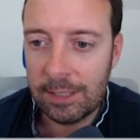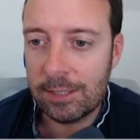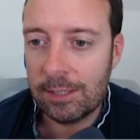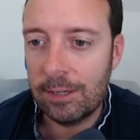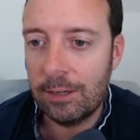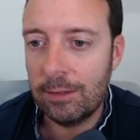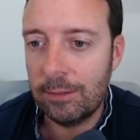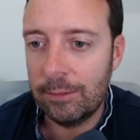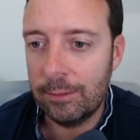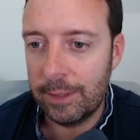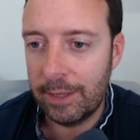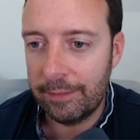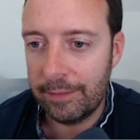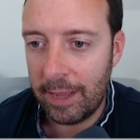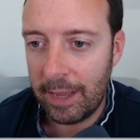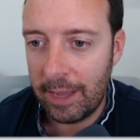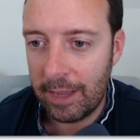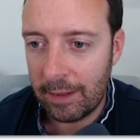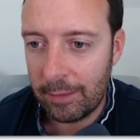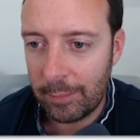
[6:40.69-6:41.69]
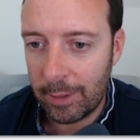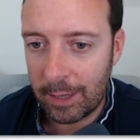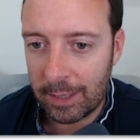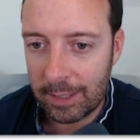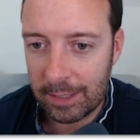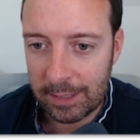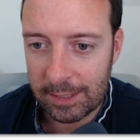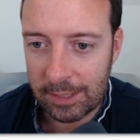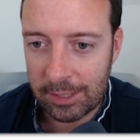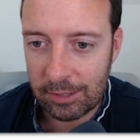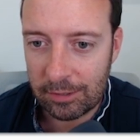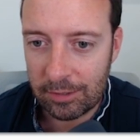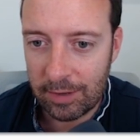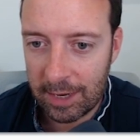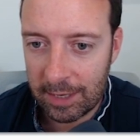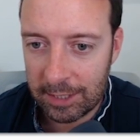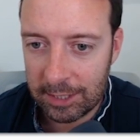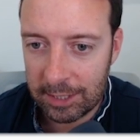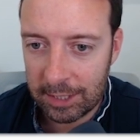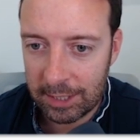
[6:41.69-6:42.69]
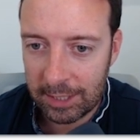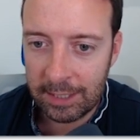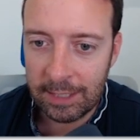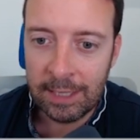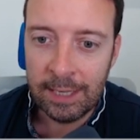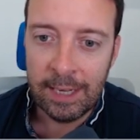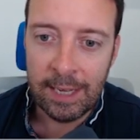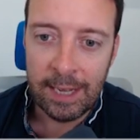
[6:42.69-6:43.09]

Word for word: So we have AI marketing strategy